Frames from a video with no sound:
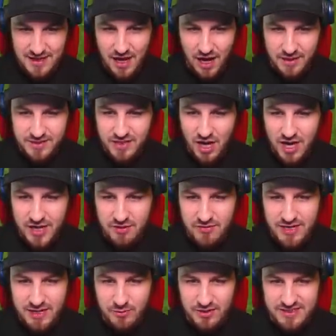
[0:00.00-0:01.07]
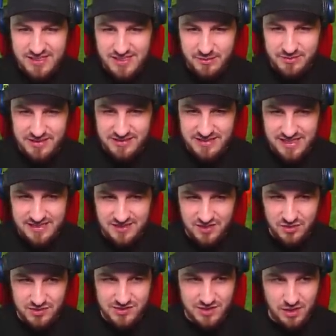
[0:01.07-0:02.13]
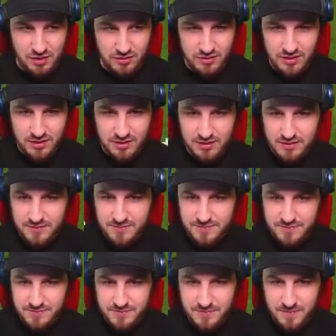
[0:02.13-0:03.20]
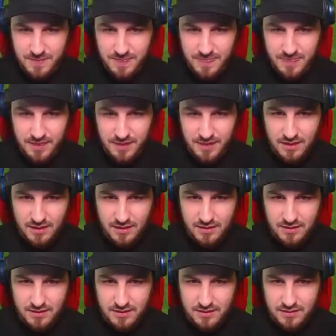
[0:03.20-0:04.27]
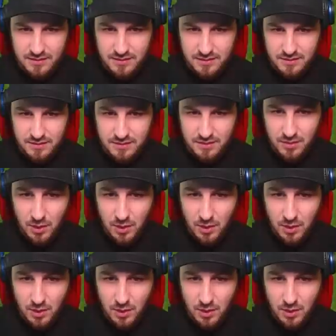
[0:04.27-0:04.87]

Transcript: Yeah. I kind of really want to see what the disc does, though. No, the disc is for later on.